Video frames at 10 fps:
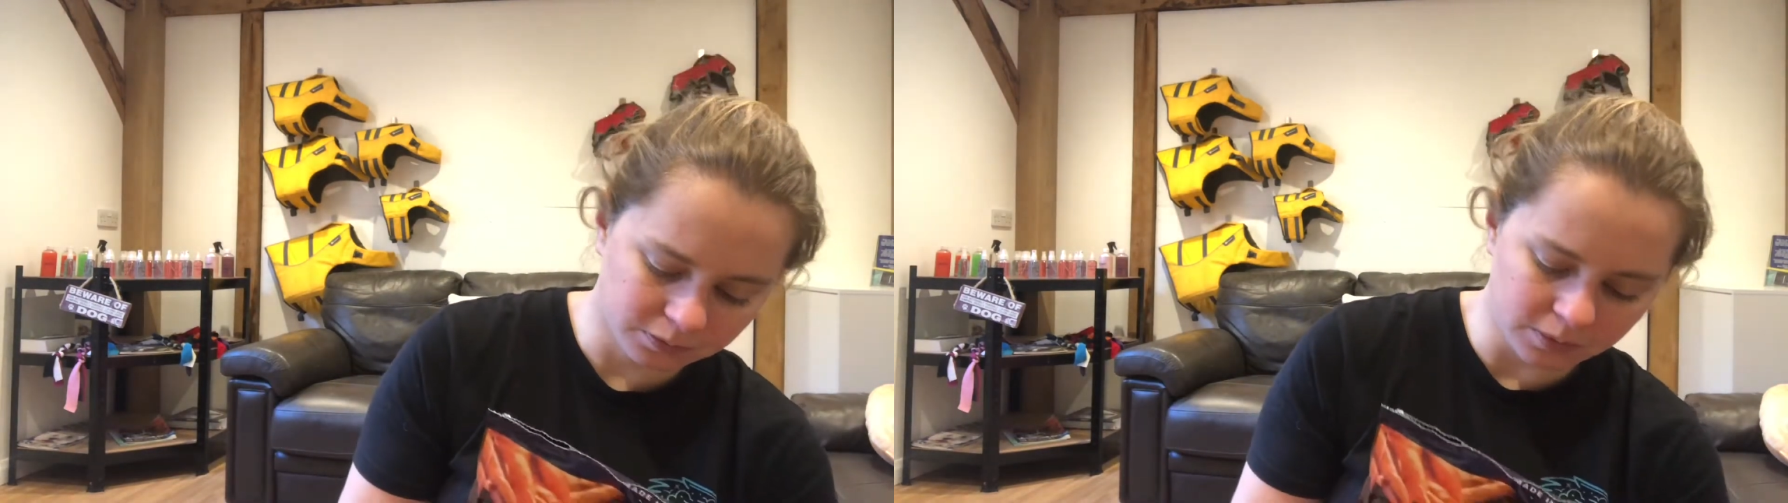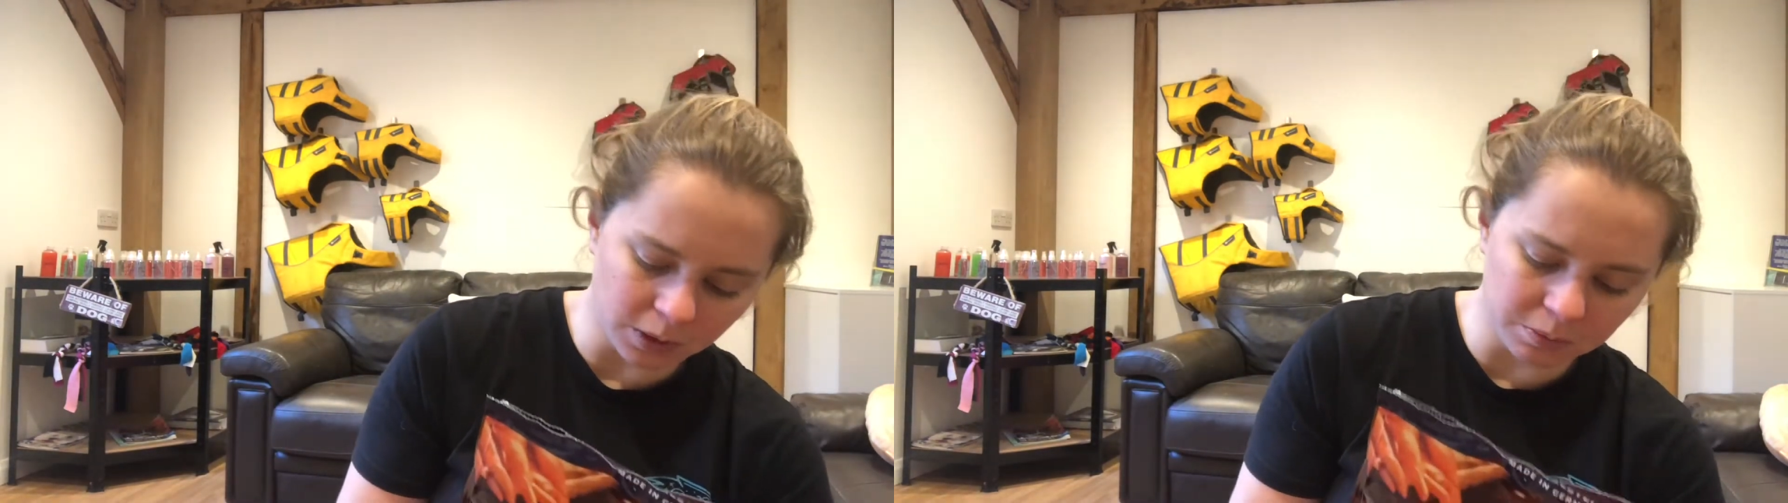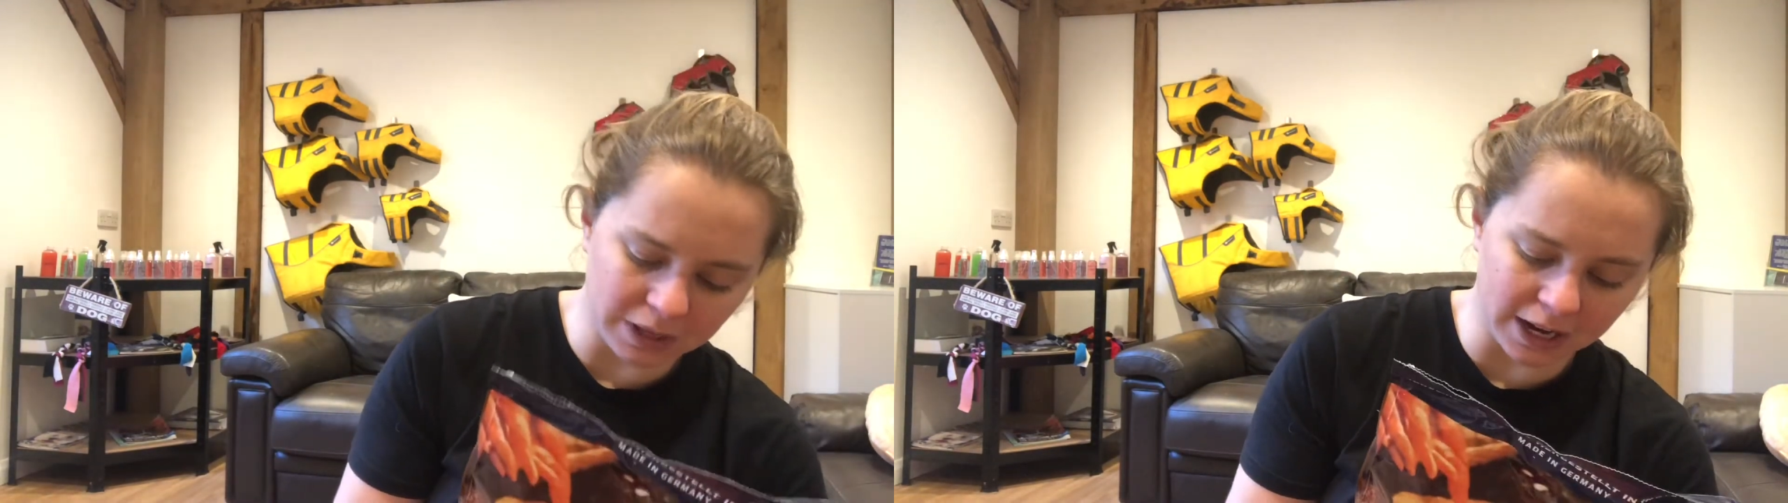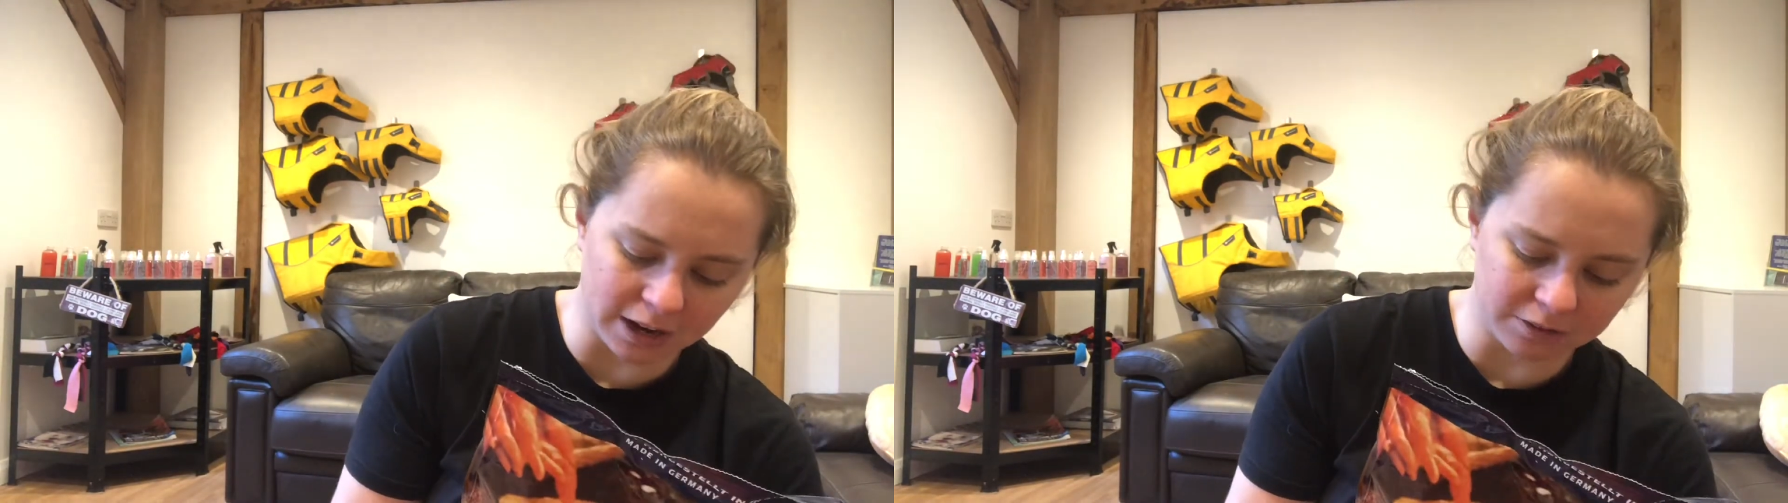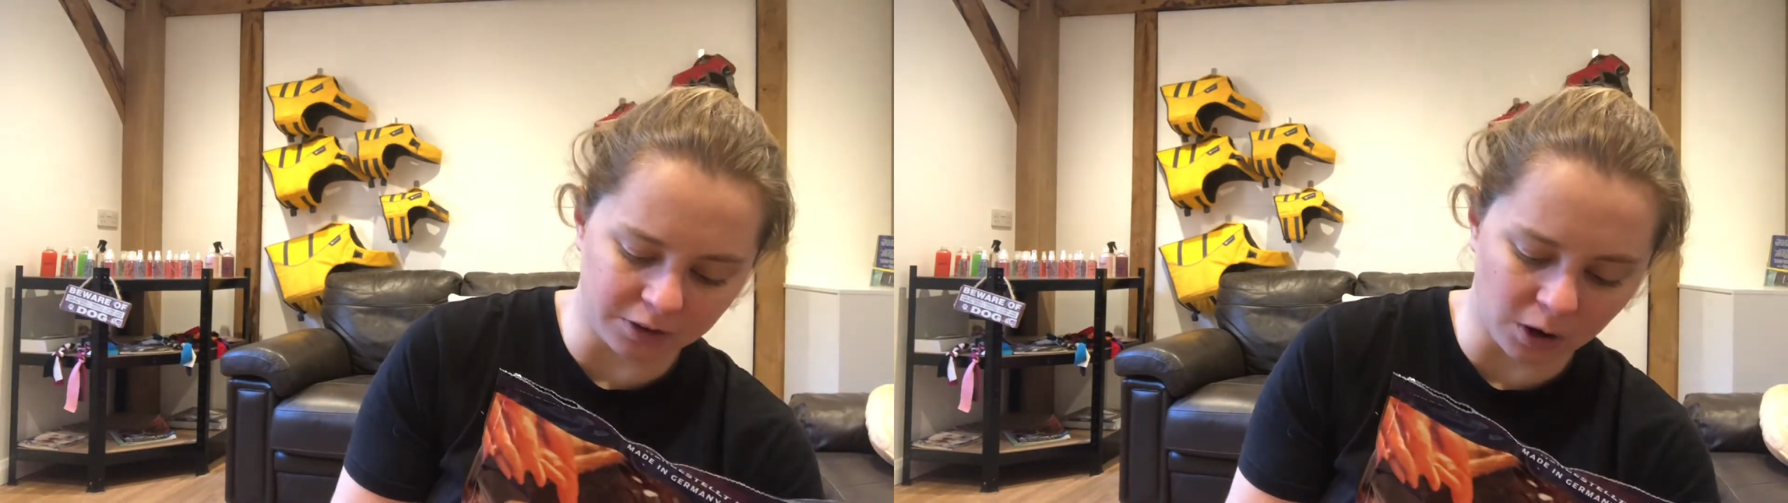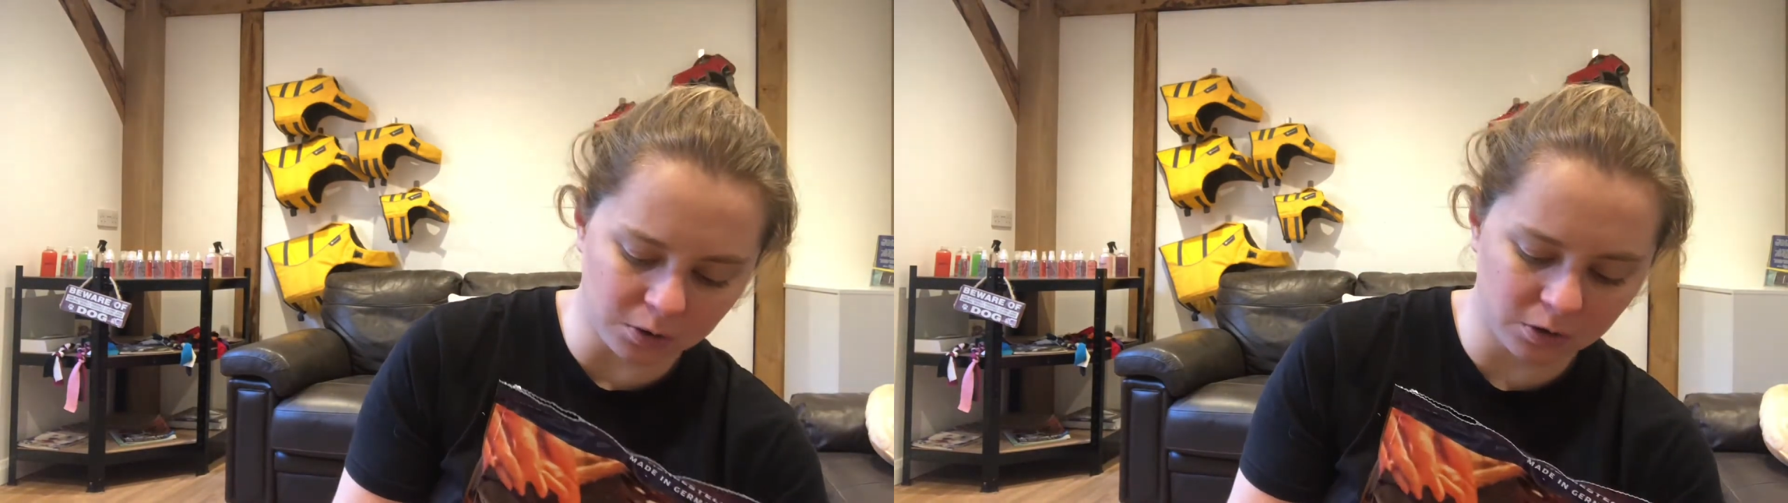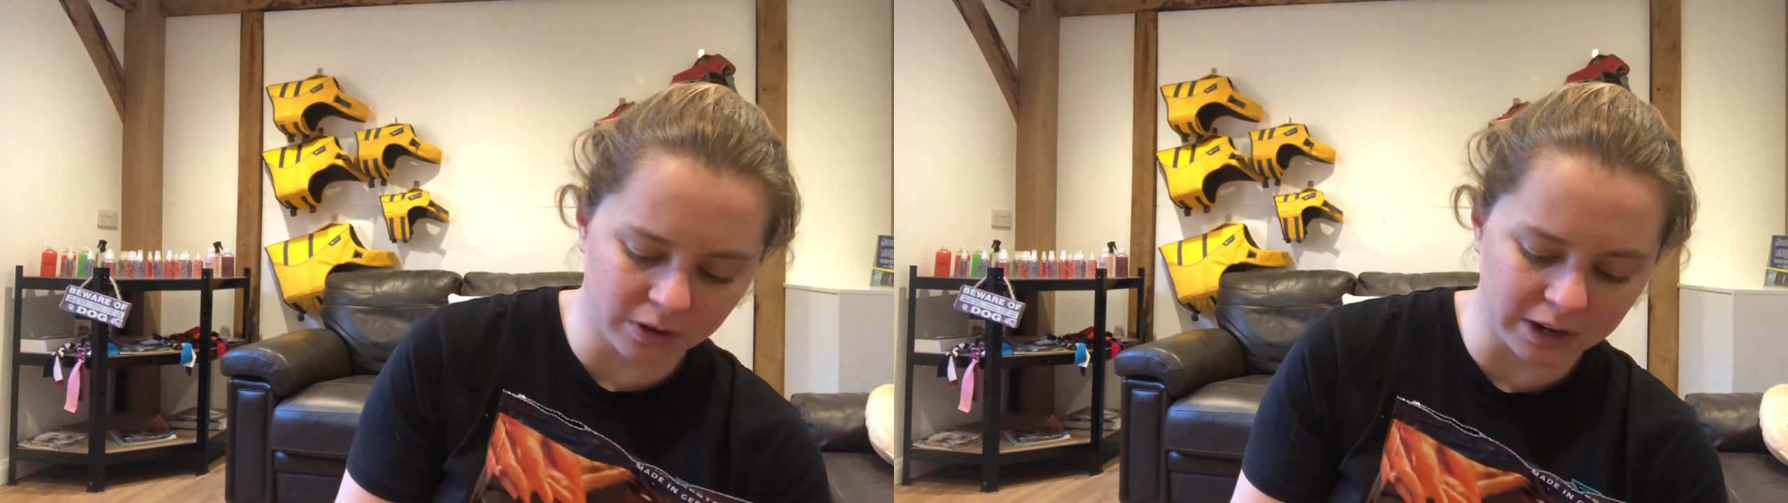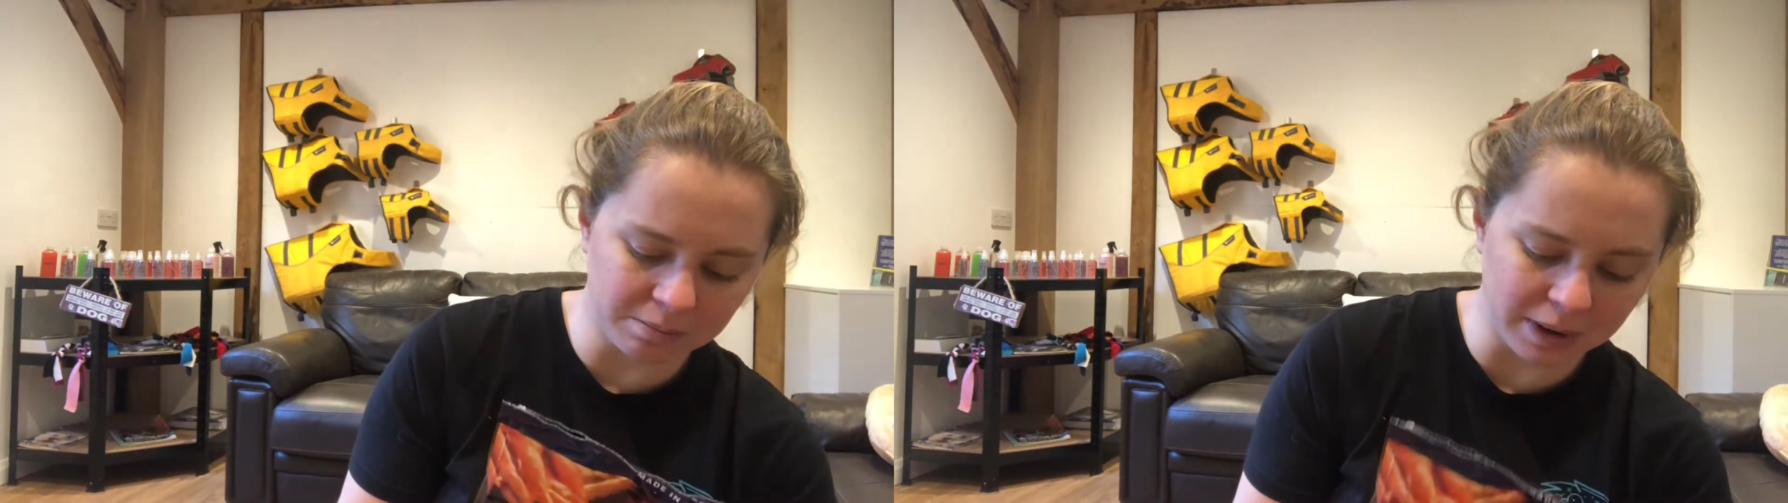We have whole grain